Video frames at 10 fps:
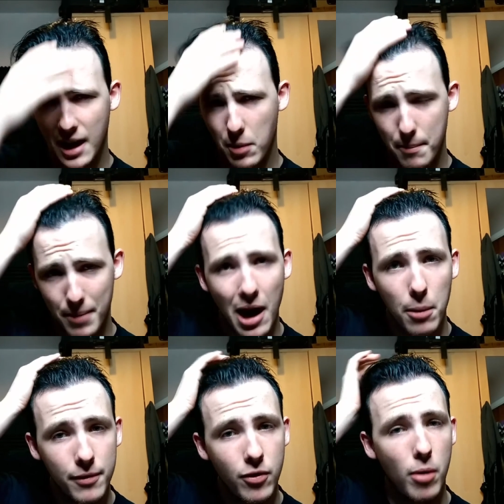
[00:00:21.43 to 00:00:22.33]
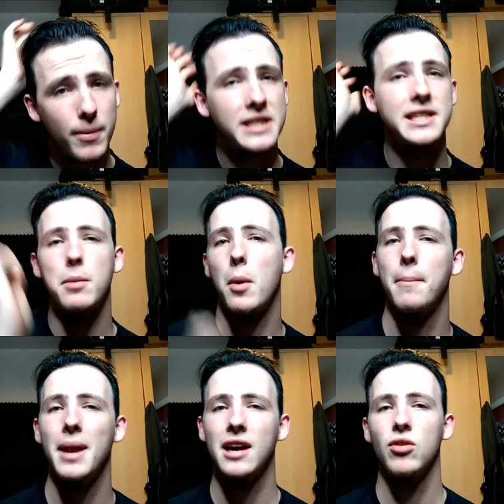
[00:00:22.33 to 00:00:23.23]
I went brown before, but this time I
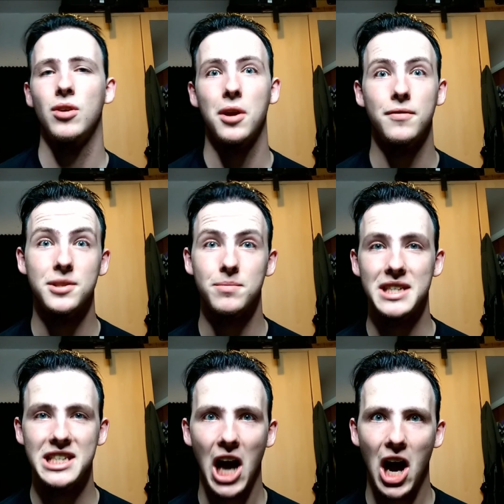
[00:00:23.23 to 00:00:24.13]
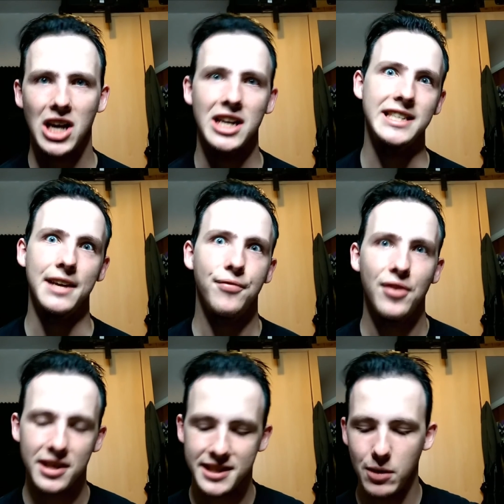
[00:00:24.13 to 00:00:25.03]
went black. I thought I'd go for something darker,
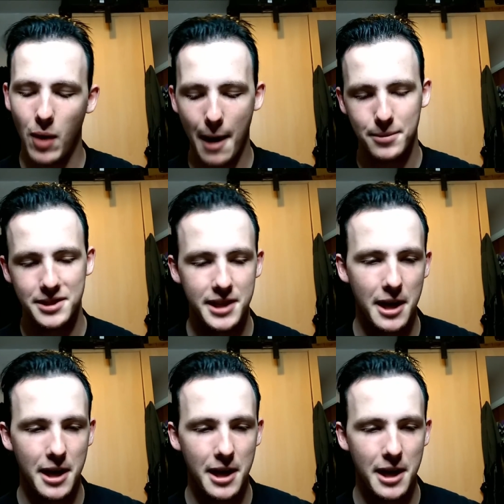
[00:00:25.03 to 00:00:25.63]
different, see what happens.